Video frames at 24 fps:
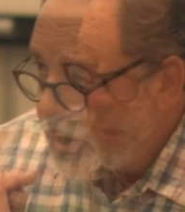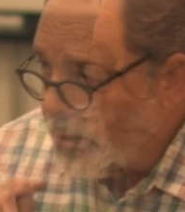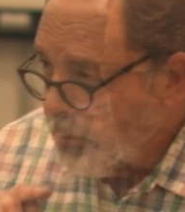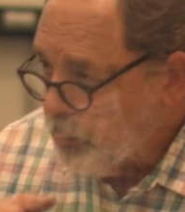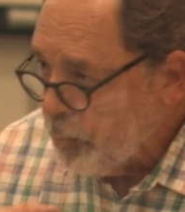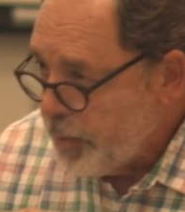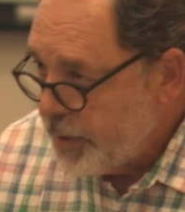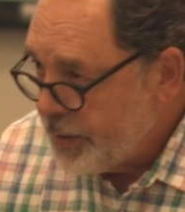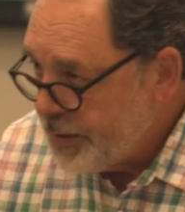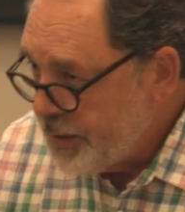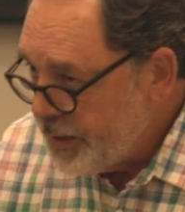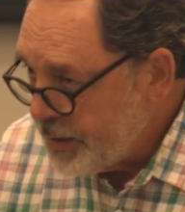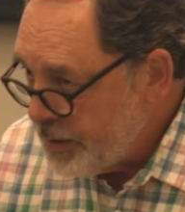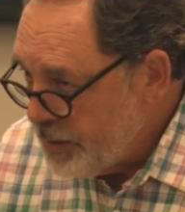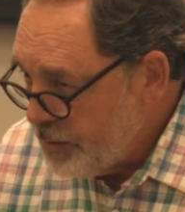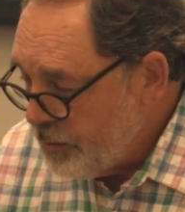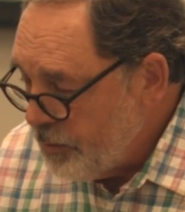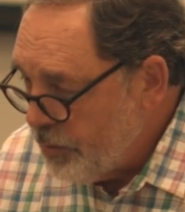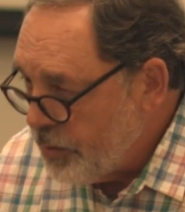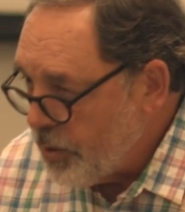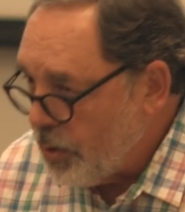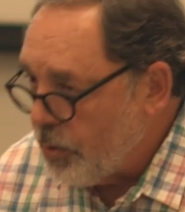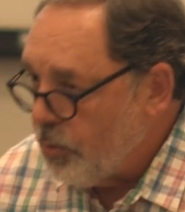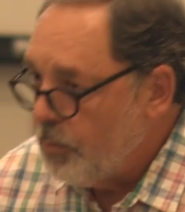We
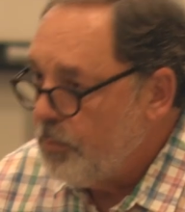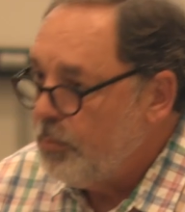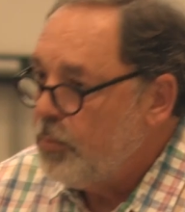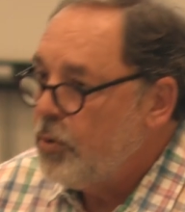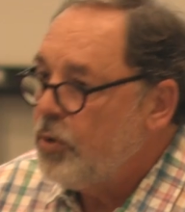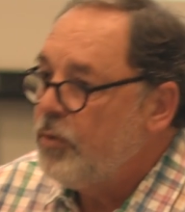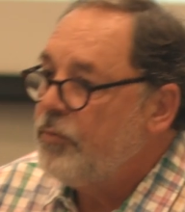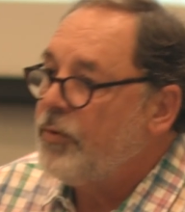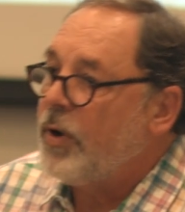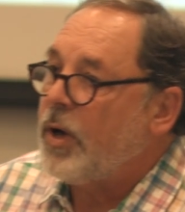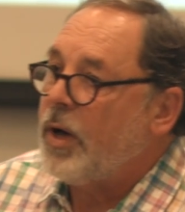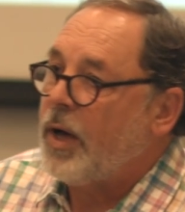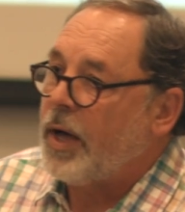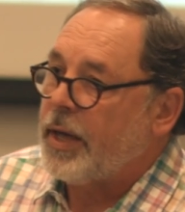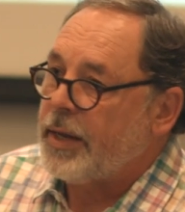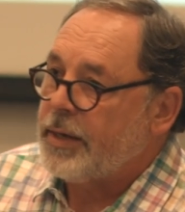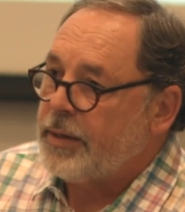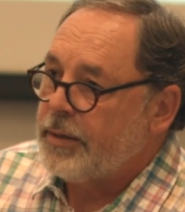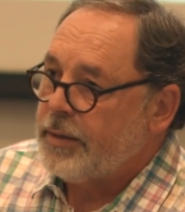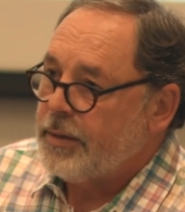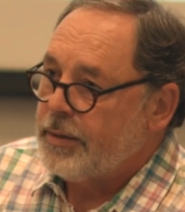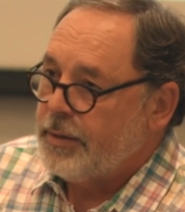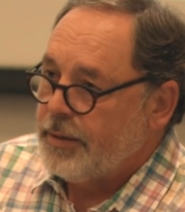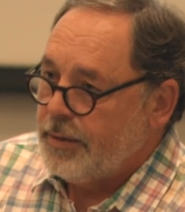did, though, move
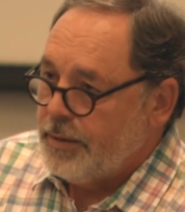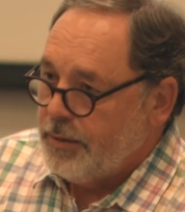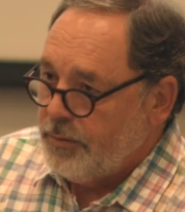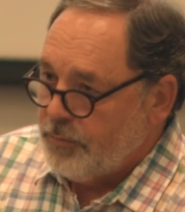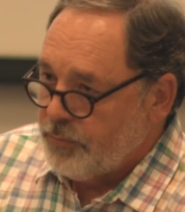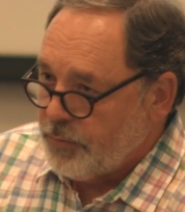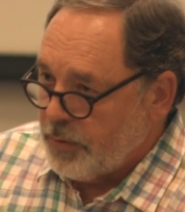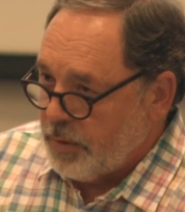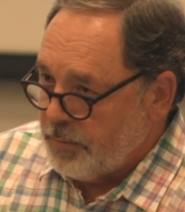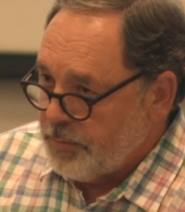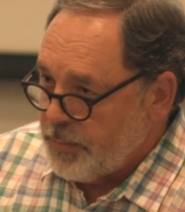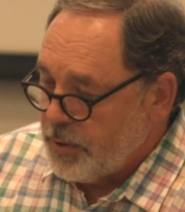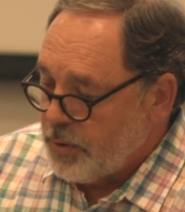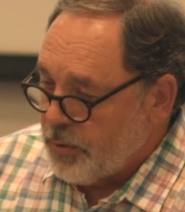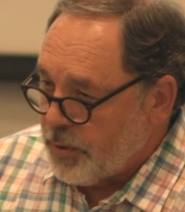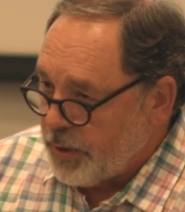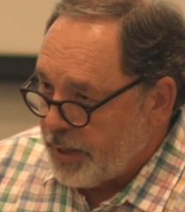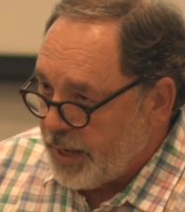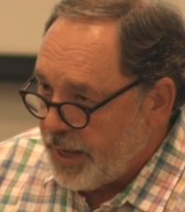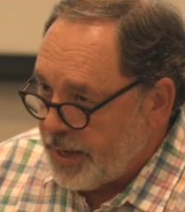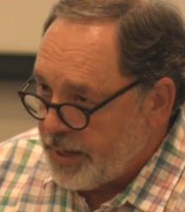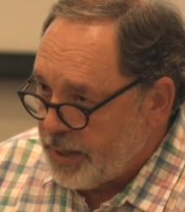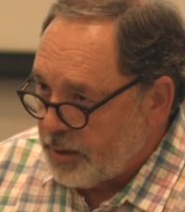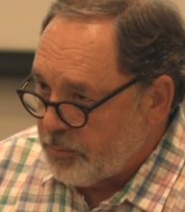on from the
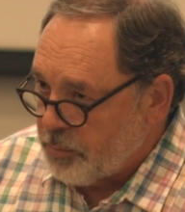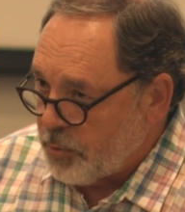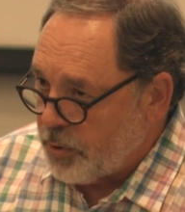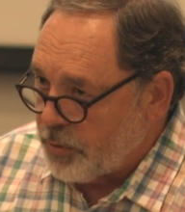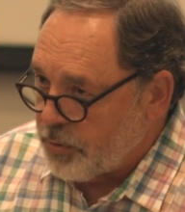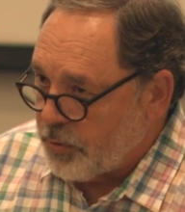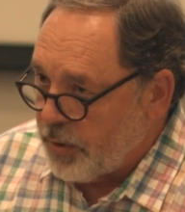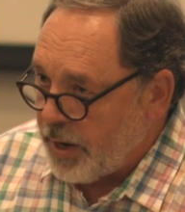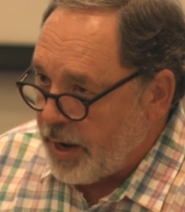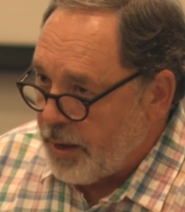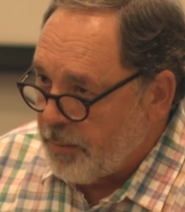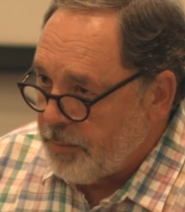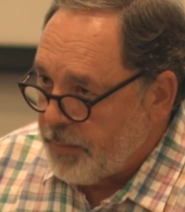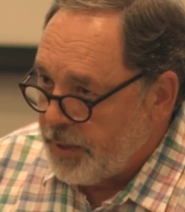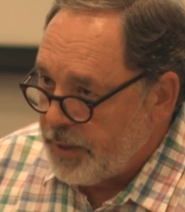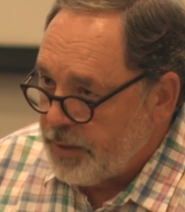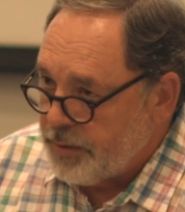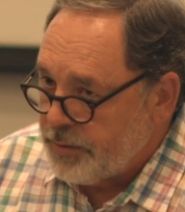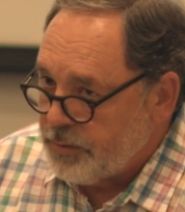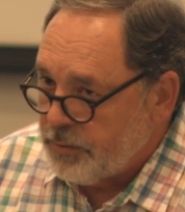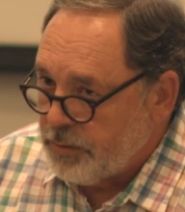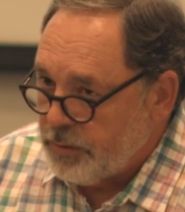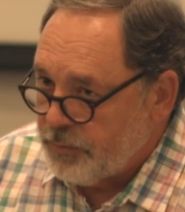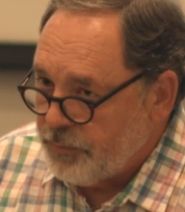organic program
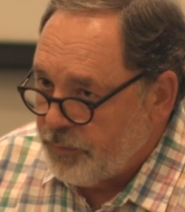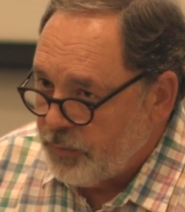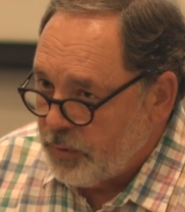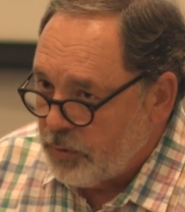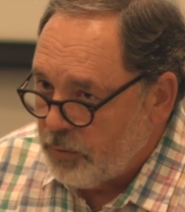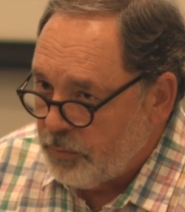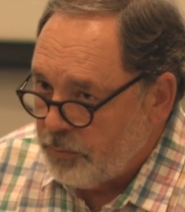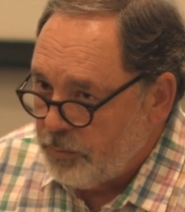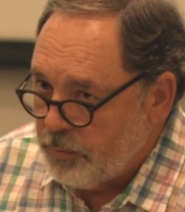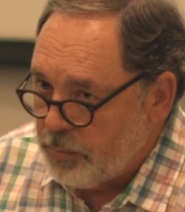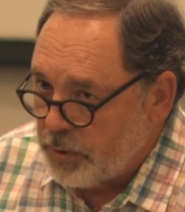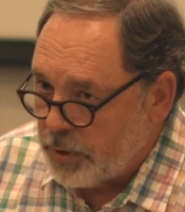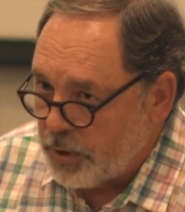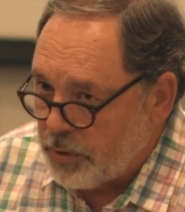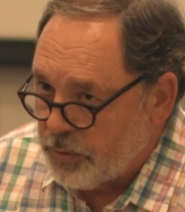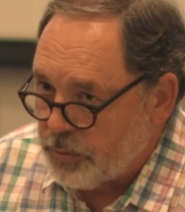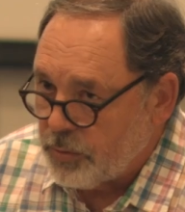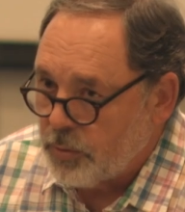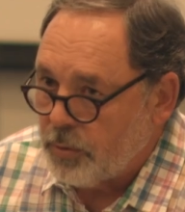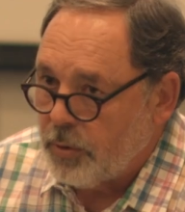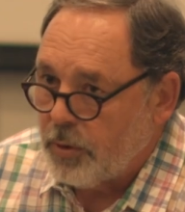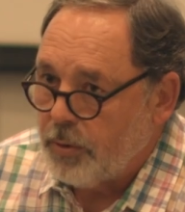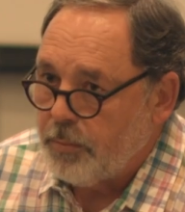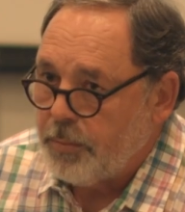into a
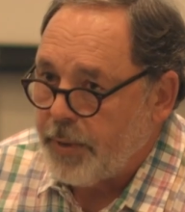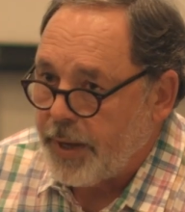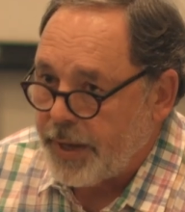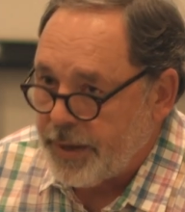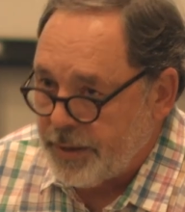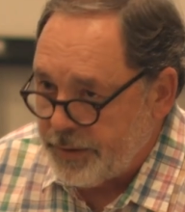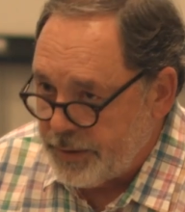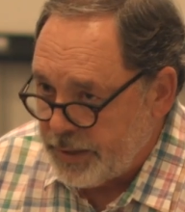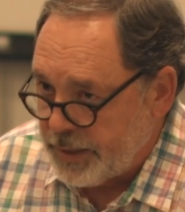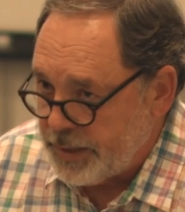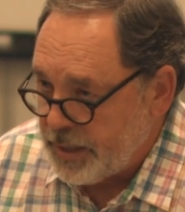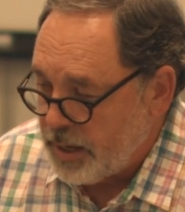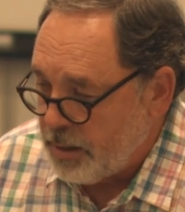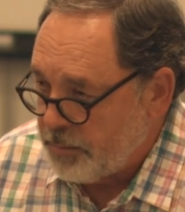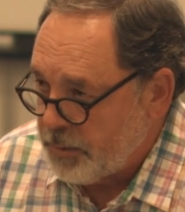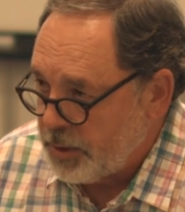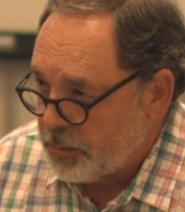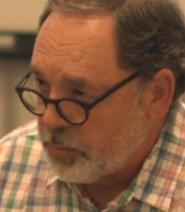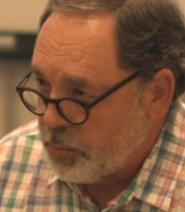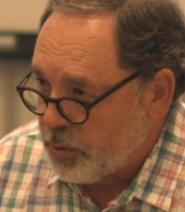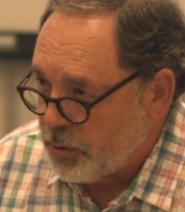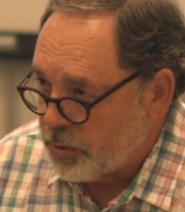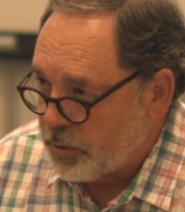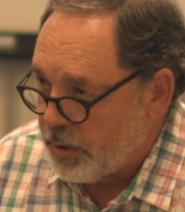full-blown
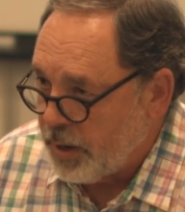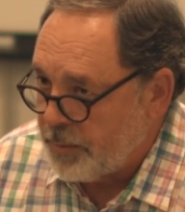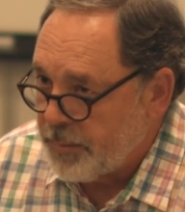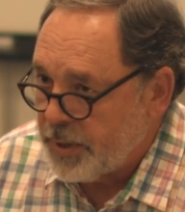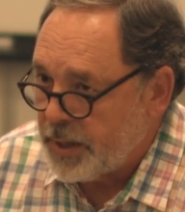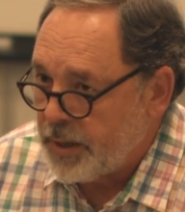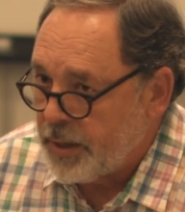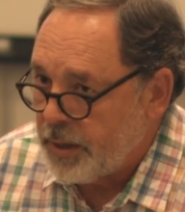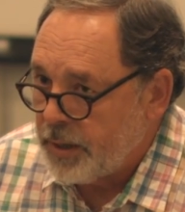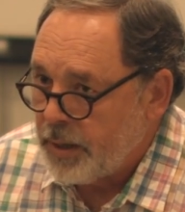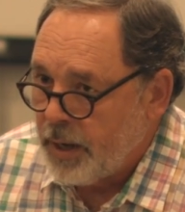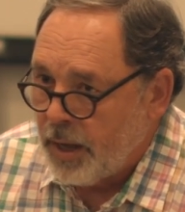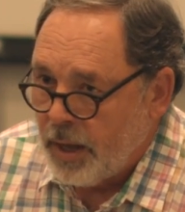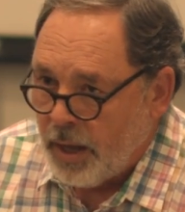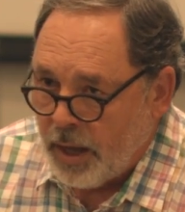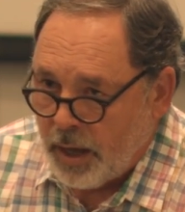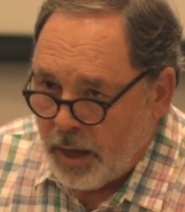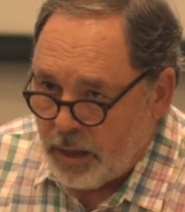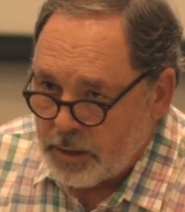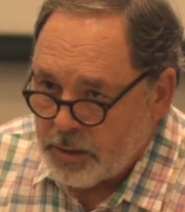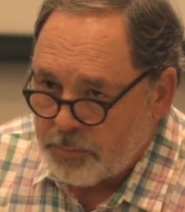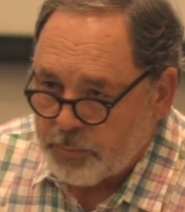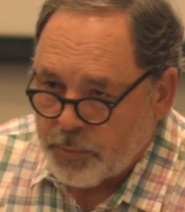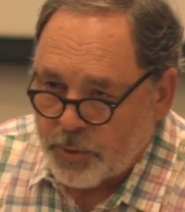biodynamic program,
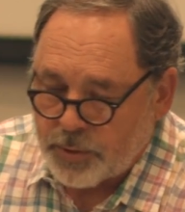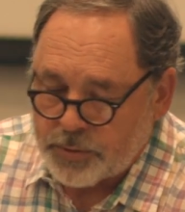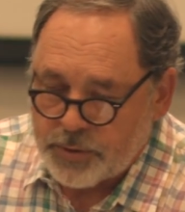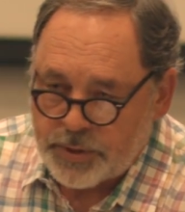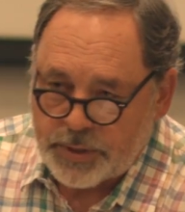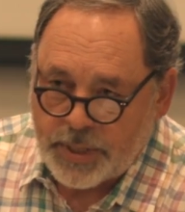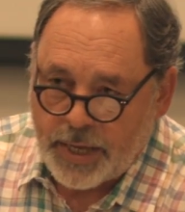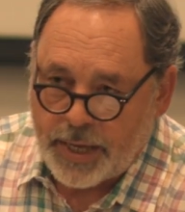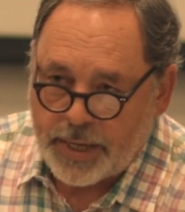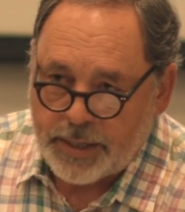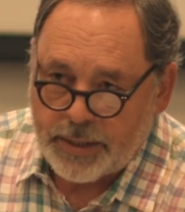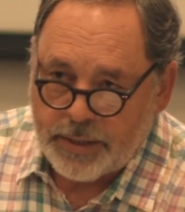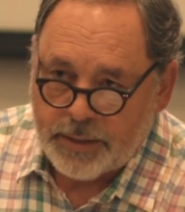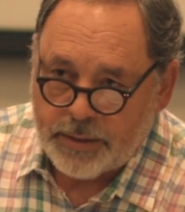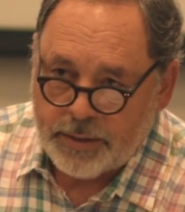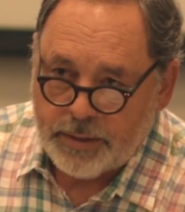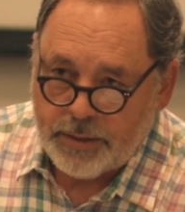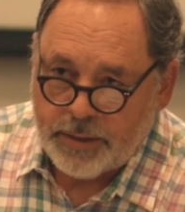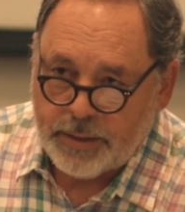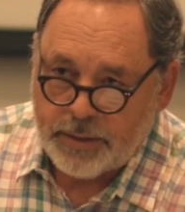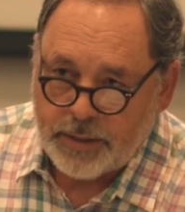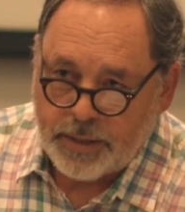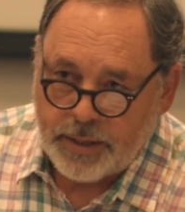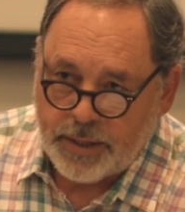and I'll approach that
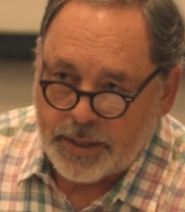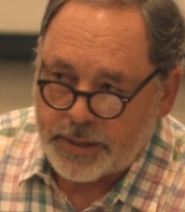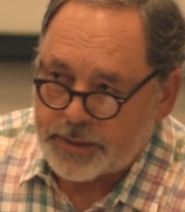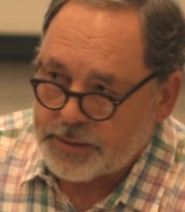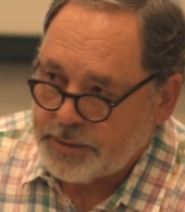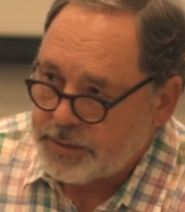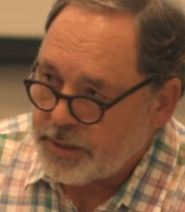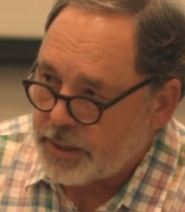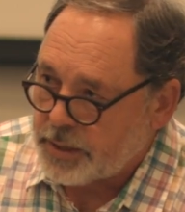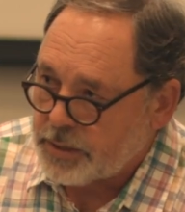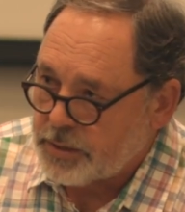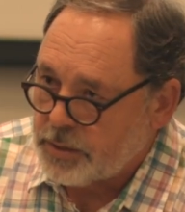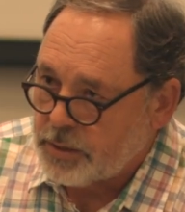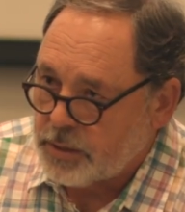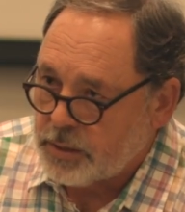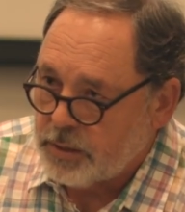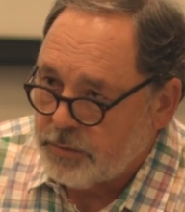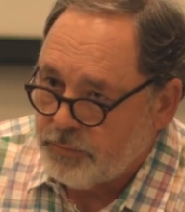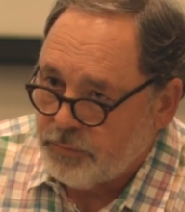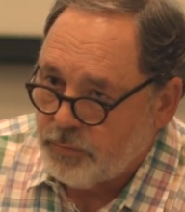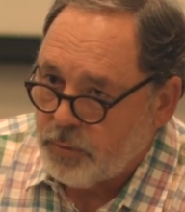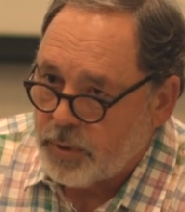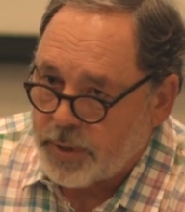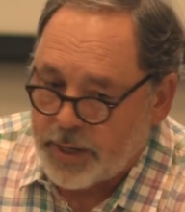in the next section
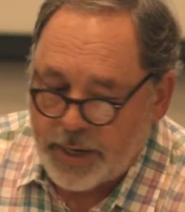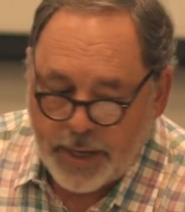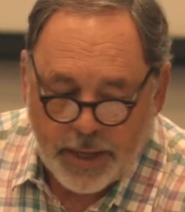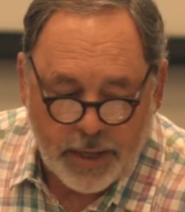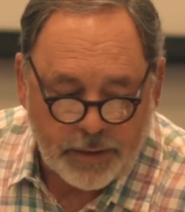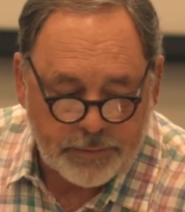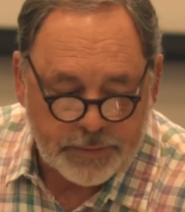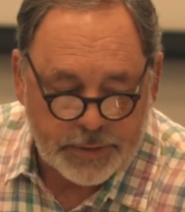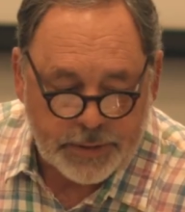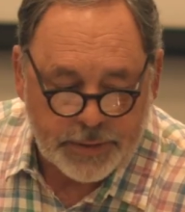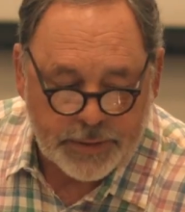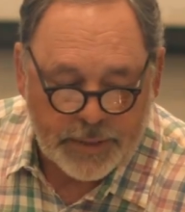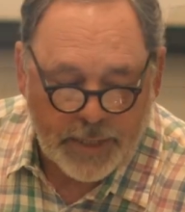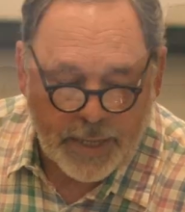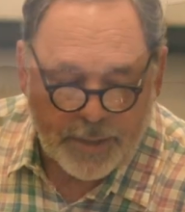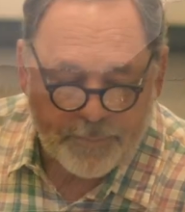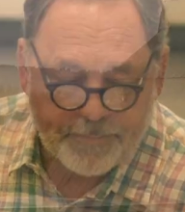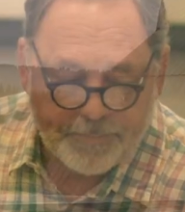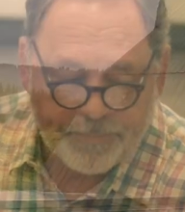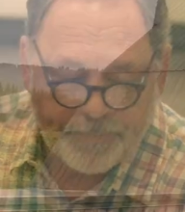of what I have to say.